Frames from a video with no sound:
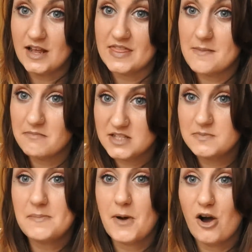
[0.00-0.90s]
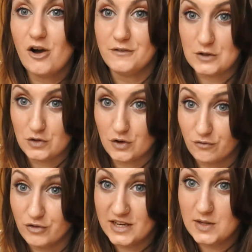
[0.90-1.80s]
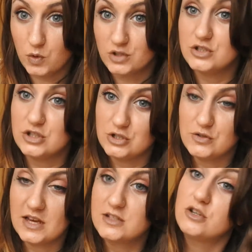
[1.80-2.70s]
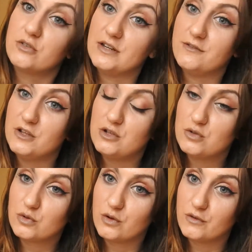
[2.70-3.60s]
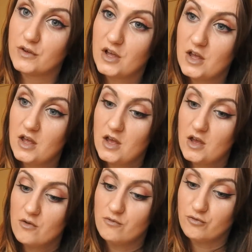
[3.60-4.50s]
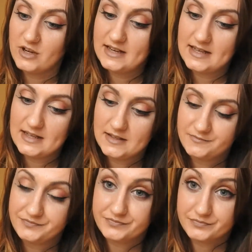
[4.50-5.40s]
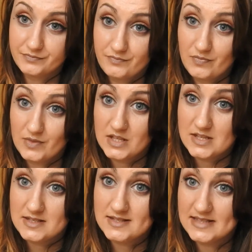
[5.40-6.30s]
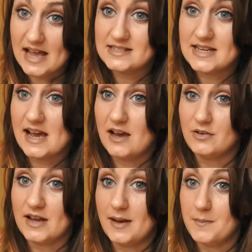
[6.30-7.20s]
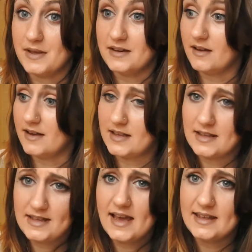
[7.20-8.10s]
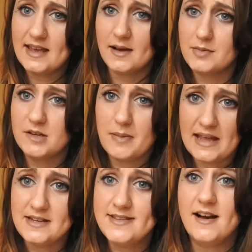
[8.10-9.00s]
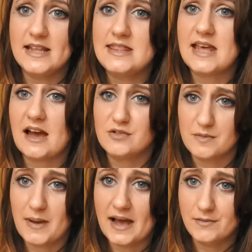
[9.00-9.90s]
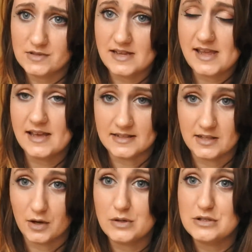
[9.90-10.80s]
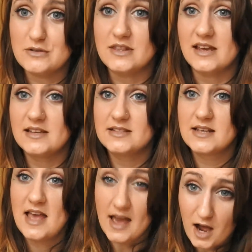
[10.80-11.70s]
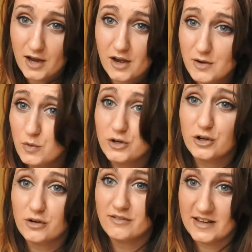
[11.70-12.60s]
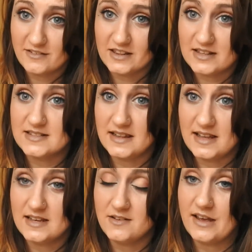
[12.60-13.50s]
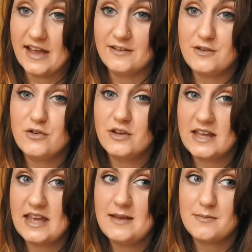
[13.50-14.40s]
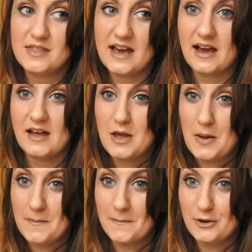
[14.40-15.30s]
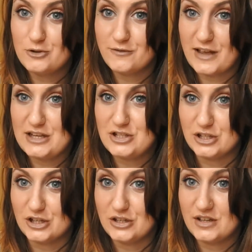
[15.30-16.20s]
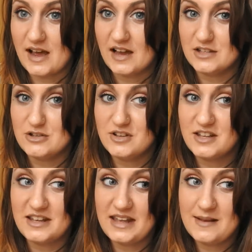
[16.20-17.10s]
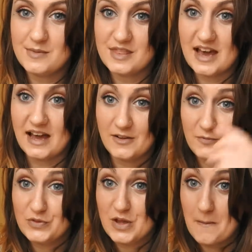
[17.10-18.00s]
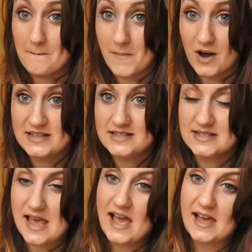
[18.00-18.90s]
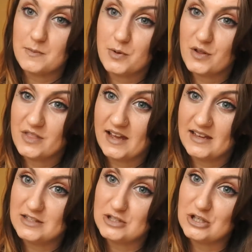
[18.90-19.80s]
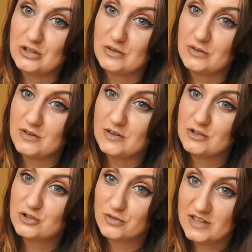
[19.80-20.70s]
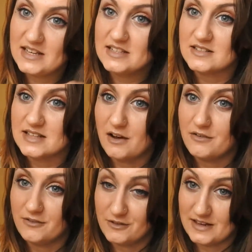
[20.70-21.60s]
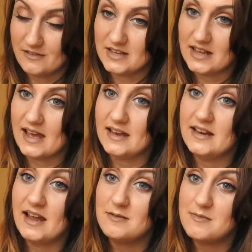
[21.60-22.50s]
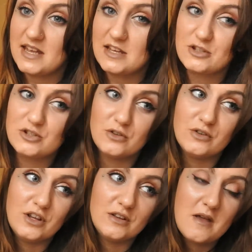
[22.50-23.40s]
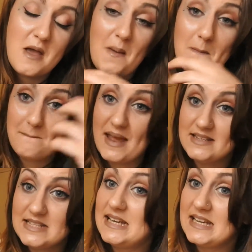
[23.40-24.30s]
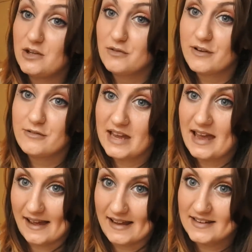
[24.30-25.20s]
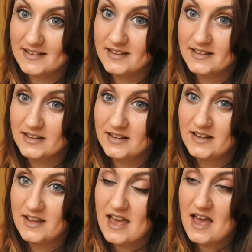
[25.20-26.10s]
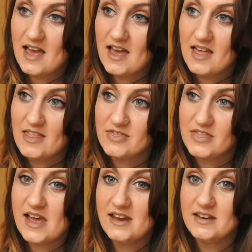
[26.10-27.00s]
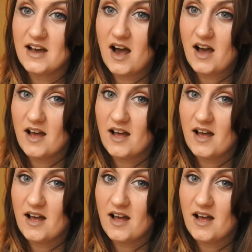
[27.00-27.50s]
Like, there must be part of you that really wants to do that degree for you to have really sat down and been like, yeah, I'm going to pay £9,000 a year to go and do this, and I want a career in this at the end of it. And if you can keep that motivation and you can keep that mindset and put that into treating yourself every now and again and making sure that mentally you're okay, then